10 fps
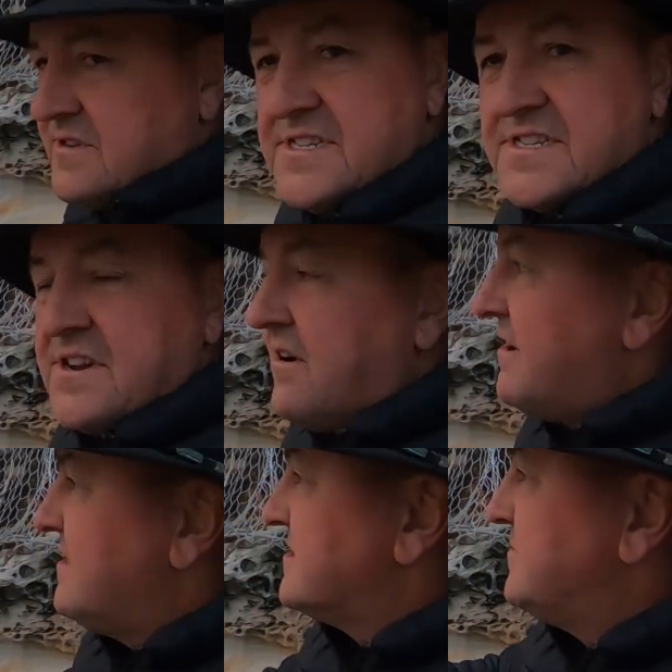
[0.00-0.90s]

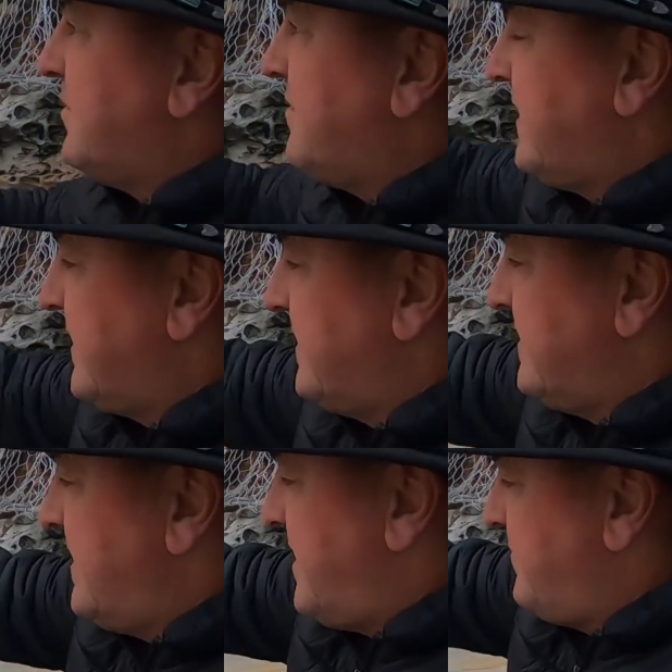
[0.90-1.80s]
sky this morning,
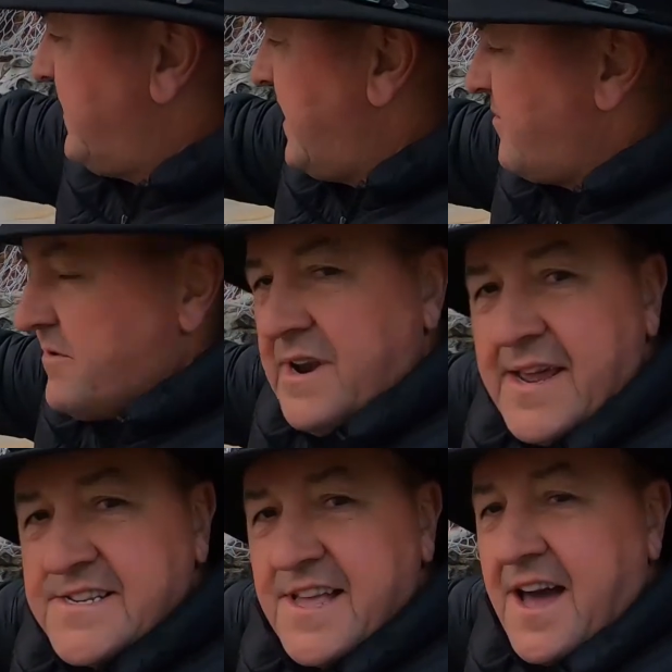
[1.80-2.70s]
and yeah,
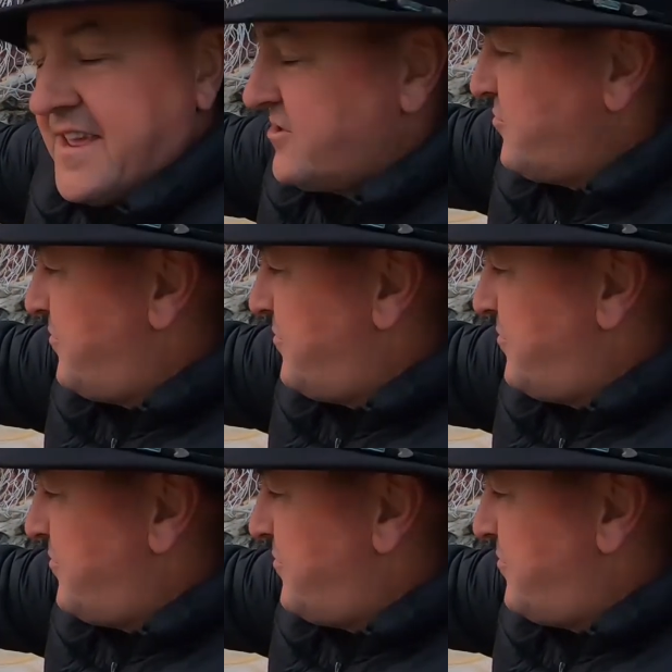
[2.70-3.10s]
really starting to